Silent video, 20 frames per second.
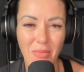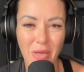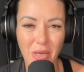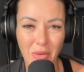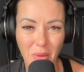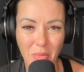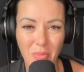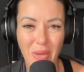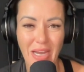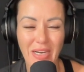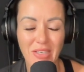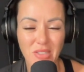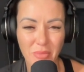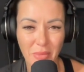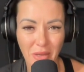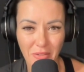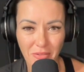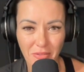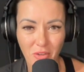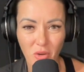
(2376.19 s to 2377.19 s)
I went back to my
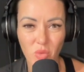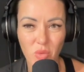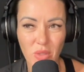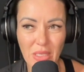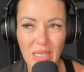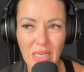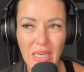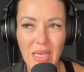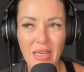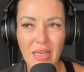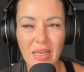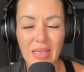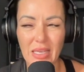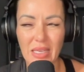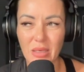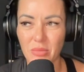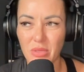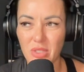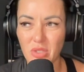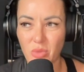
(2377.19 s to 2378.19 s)
phone
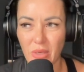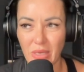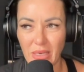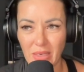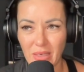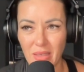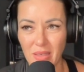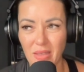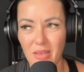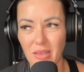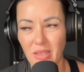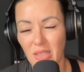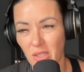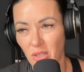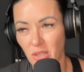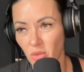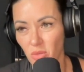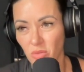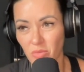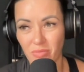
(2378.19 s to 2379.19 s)
in between, you
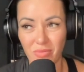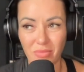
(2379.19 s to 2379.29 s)
know,